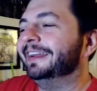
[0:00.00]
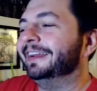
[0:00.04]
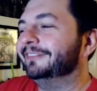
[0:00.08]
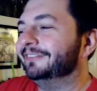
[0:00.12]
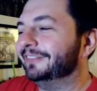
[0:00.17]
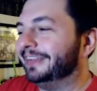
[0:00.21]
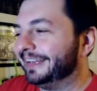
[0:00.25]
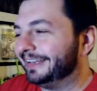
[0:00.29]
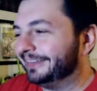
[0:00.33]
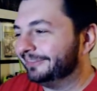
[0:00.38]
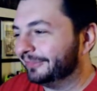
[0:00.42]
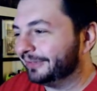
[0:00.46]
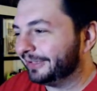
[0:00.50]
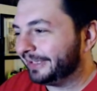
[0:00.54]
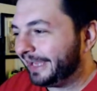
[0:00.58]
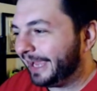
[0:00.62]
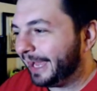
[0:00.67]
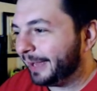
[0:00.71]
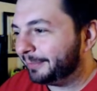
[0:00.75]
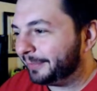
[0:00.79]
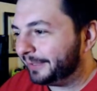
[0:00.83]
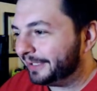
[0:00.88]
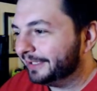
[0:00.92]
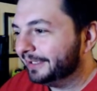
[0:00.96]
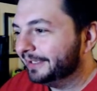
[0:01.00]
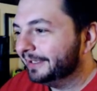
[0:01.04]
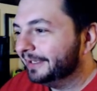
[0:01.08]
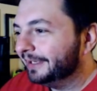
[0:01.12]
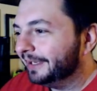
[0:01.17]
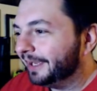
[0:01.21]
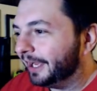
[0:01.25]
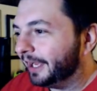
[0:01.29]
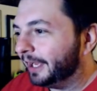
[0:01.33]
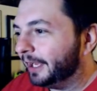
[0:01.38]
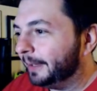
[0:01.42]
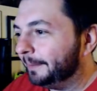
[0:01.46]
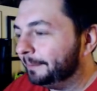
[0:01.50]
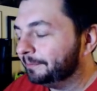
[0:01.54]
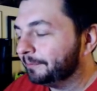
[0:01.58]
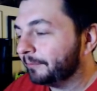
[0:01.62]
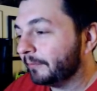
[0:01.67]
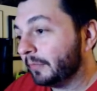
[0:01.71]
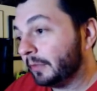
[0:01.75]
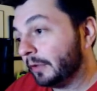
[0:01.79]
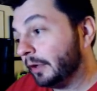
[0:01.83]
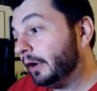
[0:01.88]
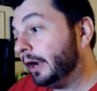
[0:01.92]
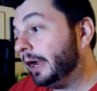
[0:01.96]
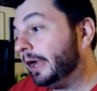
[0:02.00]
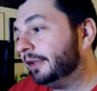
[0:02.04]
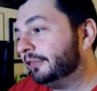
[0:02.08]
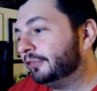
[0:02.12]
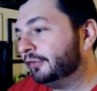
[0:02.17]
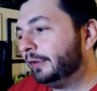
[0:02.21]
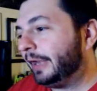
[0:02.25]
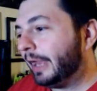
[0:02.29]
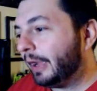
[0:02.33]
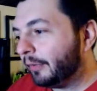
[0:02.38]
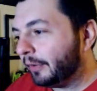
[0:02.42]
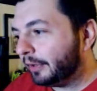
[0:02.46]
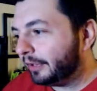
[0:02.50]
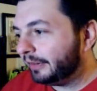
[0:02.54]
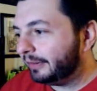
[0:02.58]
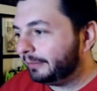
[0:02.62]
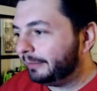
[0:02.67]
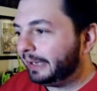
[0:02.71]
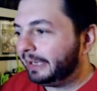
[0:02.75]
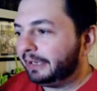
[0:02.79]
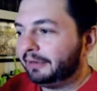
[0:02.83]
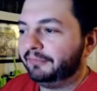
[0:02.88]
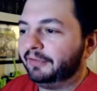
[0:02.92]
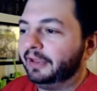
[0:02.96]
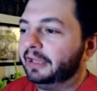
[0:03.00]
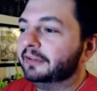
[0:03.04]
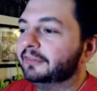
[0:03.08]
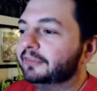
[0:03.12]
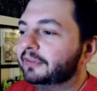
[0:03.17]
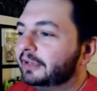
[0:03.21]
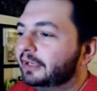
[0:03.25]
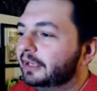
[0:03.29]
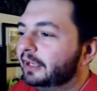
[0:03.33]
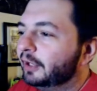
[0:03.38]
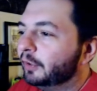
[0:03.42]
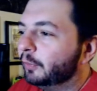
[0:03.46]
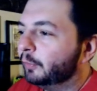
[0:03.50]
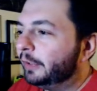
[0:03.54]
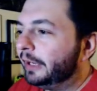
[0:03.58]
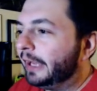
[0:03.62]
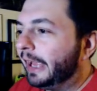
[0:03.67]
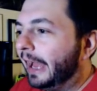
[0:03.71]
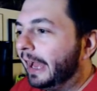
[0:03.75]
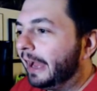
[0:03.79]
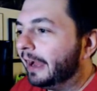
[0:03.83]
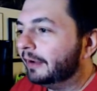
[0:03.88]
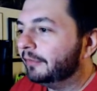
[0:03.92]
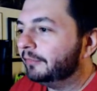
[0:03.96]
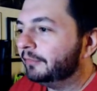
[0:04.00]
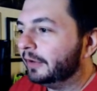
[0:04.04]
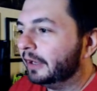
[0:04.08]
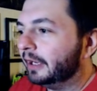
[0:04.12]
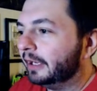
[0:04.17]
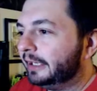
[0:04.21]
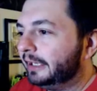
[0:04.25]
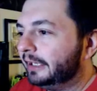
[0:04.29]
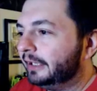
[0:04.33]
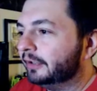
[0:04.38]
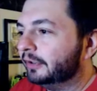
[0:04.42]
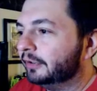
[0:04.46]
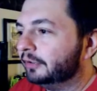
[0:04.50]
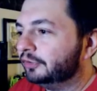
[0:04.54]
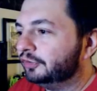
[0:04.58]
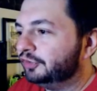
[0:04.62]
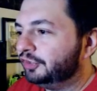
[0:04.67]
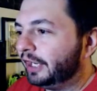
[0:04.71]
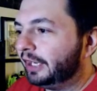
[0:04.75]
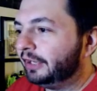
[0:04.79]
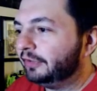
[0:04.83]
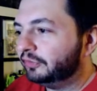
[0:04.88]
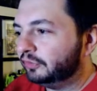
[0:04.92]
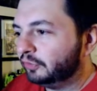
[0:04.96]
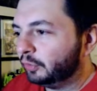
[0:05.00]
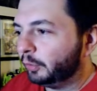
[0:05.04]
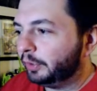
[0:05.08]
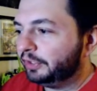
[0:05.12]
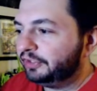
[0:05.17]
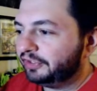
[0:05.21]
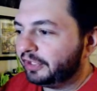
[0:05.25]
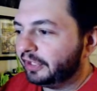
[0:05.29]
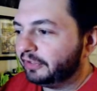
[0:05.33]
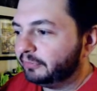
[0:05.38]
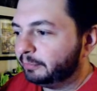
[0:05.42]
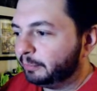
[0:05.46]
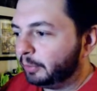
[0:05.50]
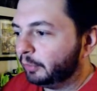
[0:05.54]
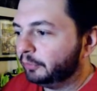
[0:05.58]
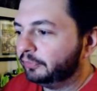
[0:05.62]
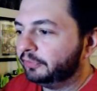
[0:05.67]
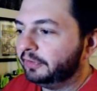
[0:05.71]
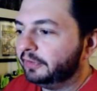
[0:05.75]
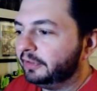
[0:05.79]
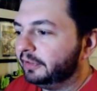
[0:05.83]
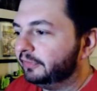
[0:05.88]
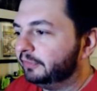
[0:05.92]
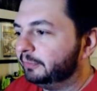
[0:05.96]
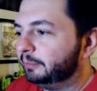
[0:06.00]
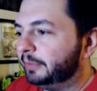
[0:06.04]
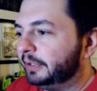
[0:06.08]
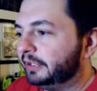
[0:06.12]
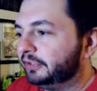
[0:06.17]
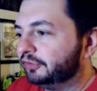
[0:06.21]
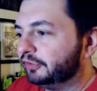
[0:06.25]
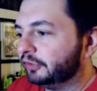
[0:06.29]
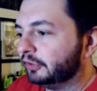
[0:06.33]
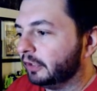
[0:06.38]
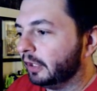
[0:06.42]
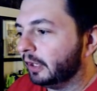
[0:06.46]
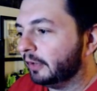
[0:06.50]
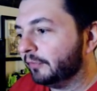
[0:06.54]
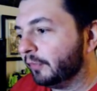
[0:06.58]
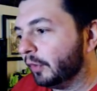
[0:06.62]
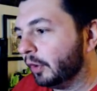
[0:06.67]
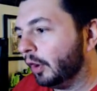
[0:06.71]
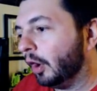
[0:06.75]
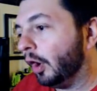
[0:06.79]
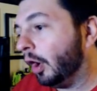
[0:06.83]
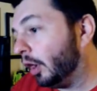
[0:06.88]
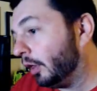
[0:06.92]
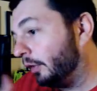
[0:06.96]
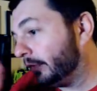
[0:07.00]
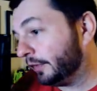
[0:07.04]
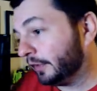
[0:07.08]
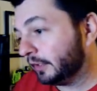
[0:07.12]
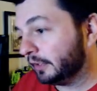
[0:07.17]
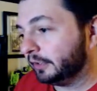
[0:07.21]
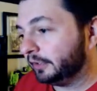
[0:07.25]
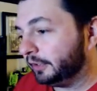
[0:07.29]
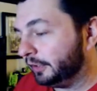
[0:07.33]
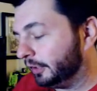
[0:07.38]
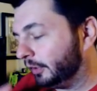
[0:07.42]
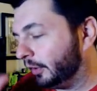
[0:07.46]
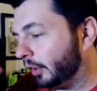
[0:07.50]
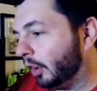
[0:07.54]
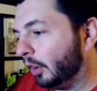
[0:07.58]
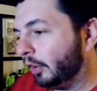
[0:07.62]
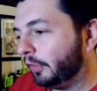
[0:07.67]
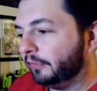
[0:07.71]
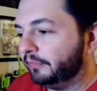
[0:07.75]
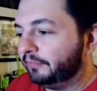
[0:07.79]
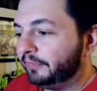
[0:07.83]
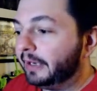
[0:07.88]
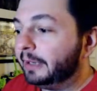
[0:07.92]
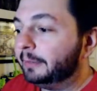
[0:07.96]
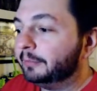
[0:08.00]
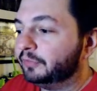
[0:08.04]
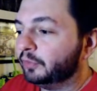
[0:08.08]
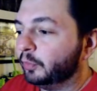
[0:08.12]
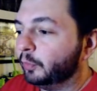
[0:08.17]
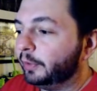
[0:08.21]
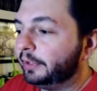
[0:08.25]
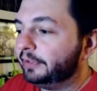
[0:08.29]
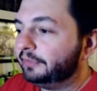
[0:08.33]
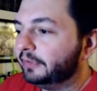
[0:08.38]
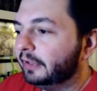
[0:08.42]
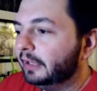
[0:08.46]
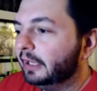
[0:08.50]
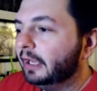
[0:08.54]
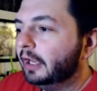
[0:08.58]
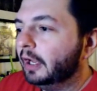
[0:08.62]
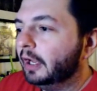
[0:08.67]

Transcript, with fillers: I'm like really happy. Um, all right, so now on to the main event. We have uh, here Jay's Toy Chest posted this picture of all the you know all the Venom toys.